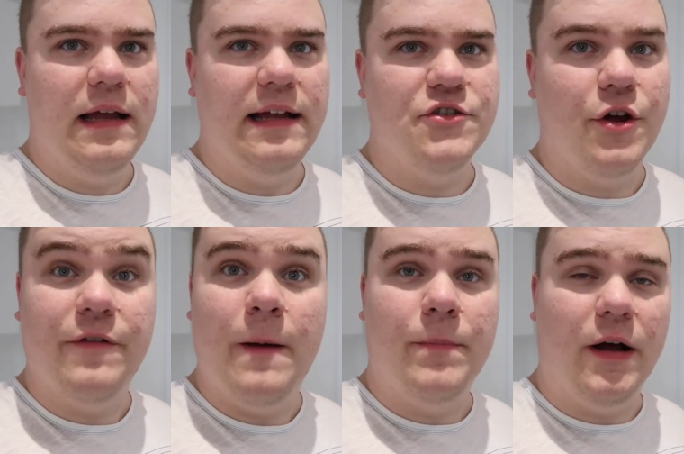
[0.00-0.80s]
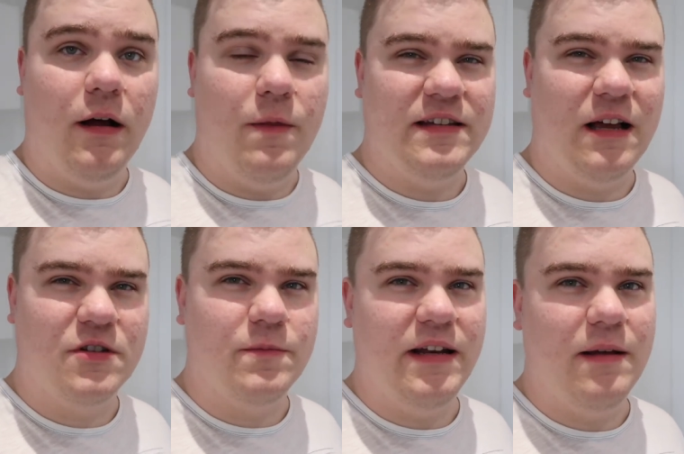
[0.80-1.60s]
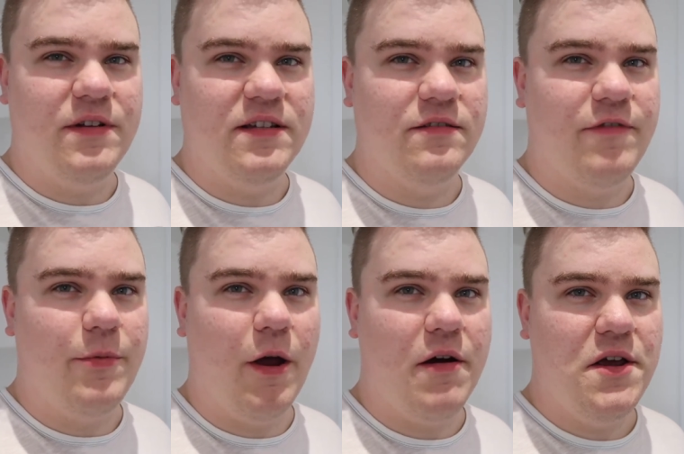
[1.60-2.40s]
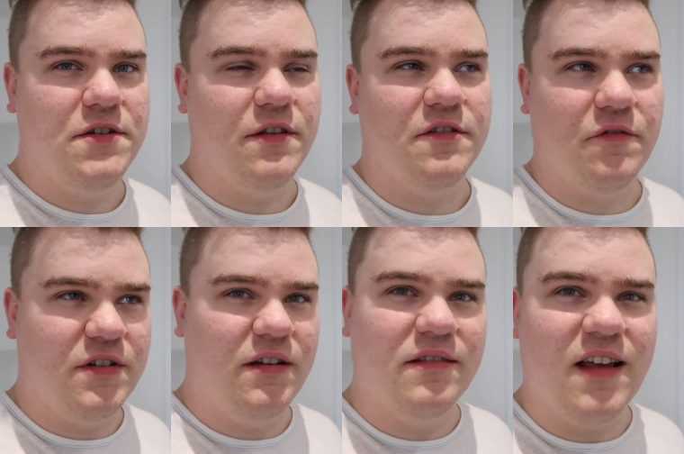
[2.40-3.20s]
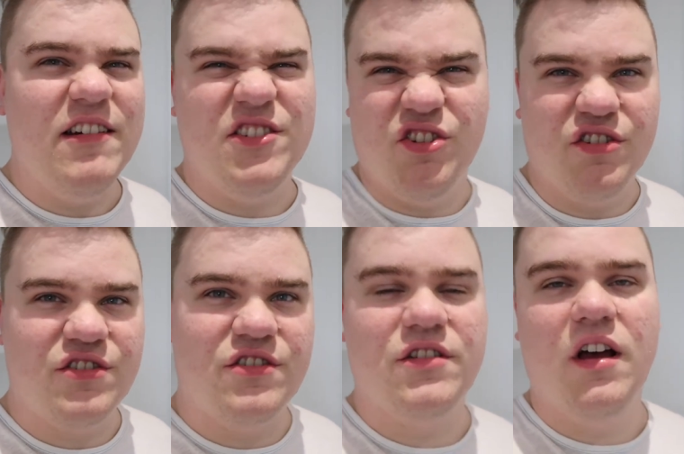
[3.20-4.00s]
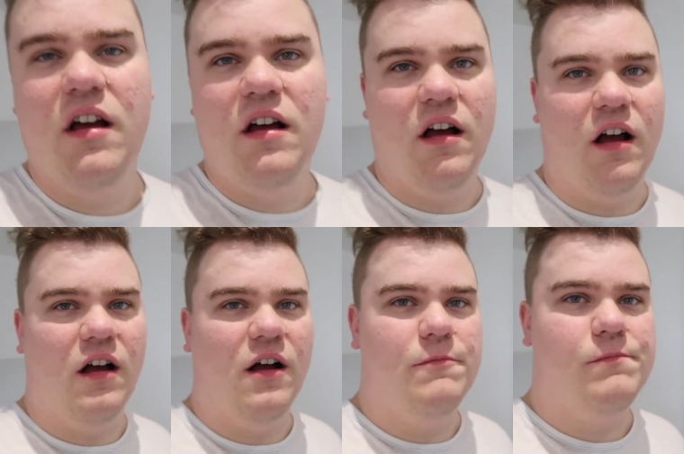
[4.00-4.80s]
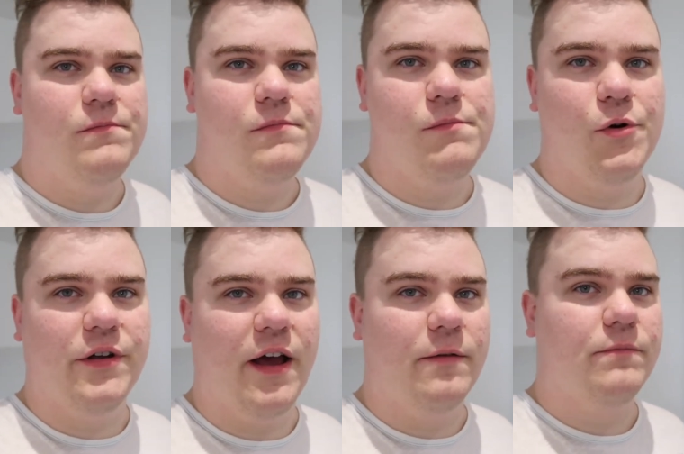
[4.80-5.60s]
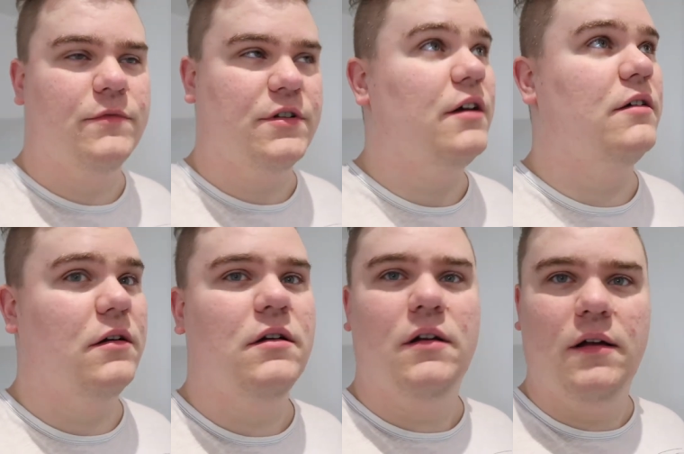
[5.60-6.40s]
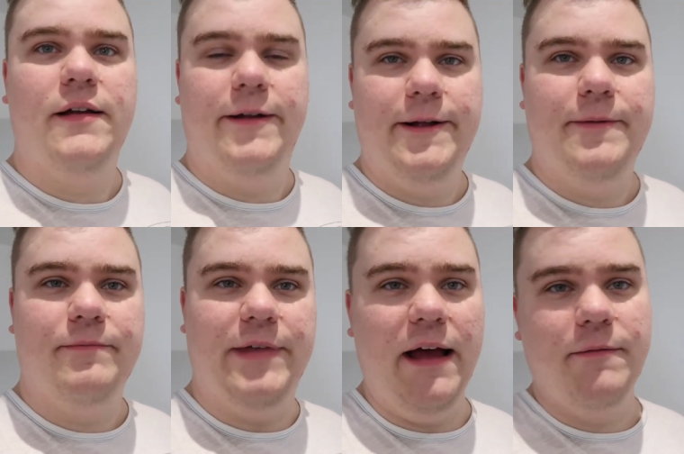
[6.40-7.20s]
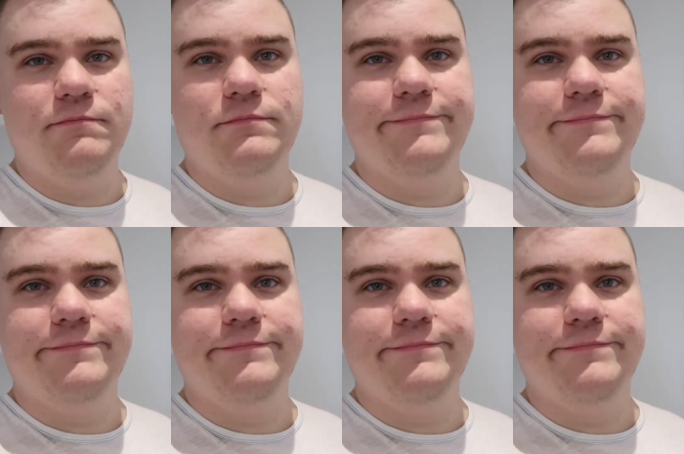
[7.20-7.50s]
it's November and this house has been empty since February, so there's obviously, there is dust. Um, but yeah, so, yeah.